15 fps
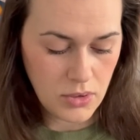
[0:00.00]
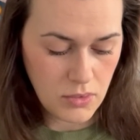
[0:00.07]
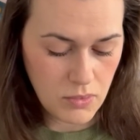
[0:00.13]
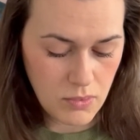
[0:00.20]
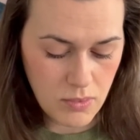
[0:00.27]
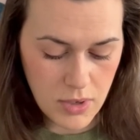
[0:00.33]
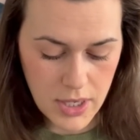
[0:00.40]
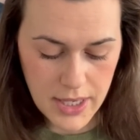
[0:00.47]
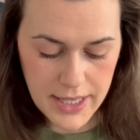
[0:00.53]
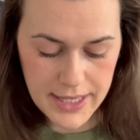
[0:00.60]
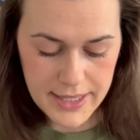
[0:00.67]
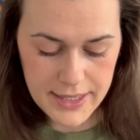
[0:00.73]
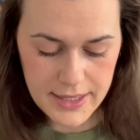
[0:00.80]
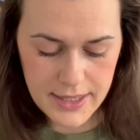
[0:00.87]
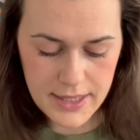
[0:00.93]

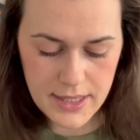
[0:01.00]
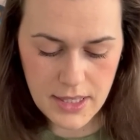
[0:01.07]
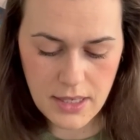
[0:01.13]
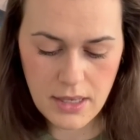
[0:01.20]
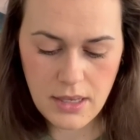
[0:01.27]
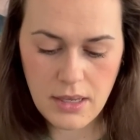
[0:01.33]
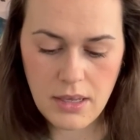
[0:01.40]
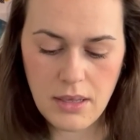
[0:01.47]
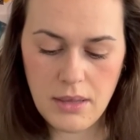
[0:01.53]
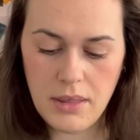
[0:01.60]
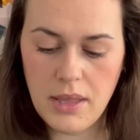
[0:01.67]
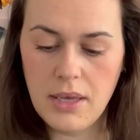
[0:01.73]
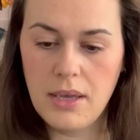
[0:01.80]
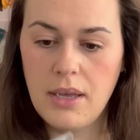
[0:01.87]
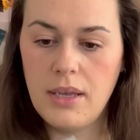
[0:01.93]
was
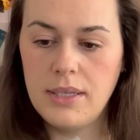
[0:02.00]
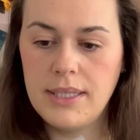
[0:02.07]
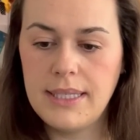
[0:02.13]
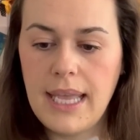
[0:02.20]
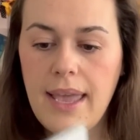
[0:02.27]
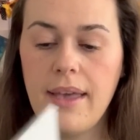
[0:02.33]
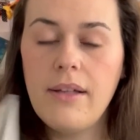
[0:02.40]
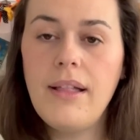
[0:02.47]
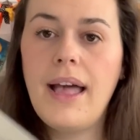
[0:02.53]
the sale